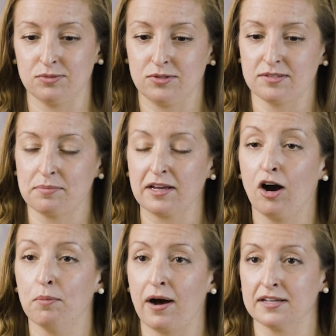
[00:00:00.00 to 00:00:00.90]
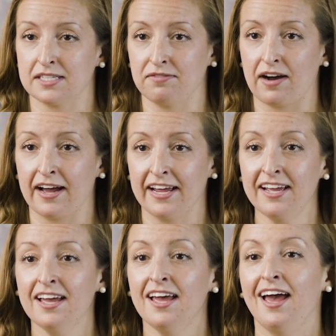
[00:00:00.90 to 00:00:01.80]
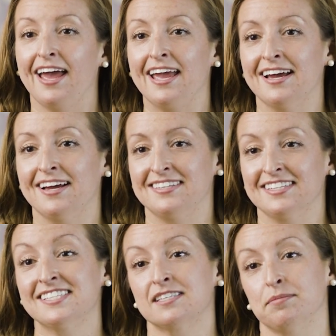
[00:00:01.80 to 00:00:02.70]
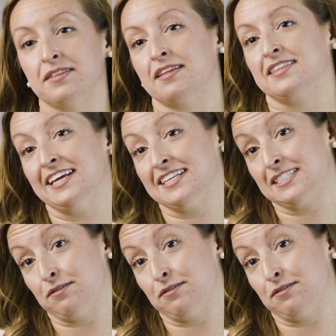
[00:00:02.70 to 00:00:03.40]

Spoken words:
we do something called positive I, and this is something that the kids